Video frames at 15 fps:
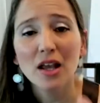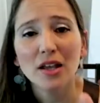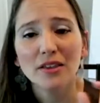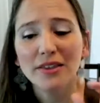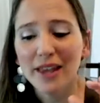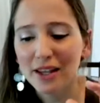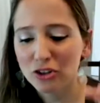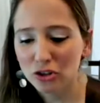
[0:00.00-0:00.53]

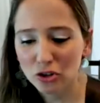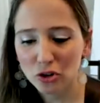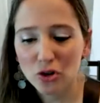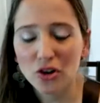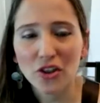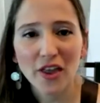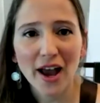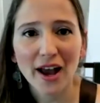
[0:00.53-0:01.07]
They
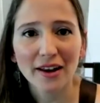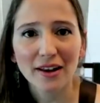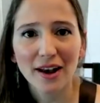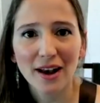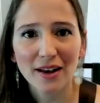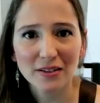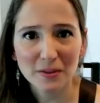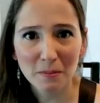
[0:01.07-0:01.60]
took that
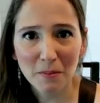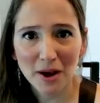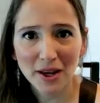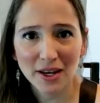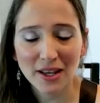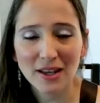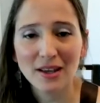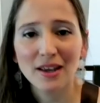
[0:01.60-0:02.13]
as
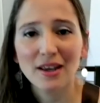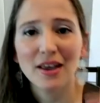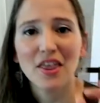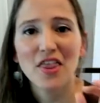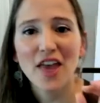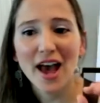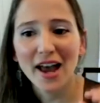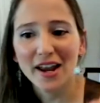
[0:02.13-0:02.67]
money
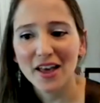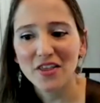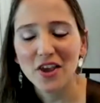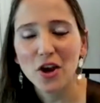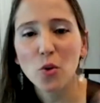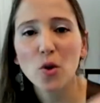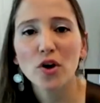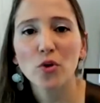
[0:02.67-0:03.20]
that
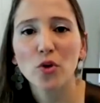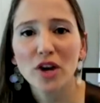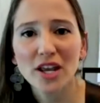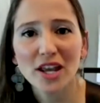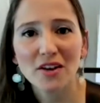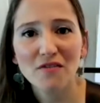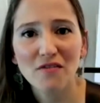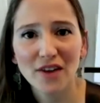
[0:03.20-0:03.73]
they were
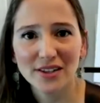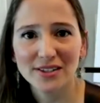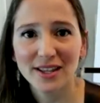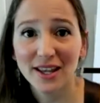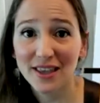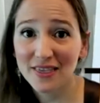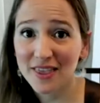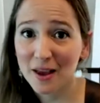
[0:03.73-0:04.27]

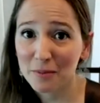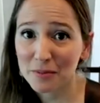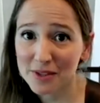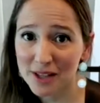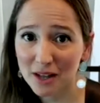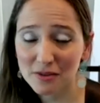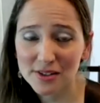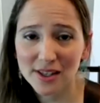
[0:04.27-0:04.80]
reinvesting in
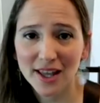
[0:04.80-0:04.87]
themselves,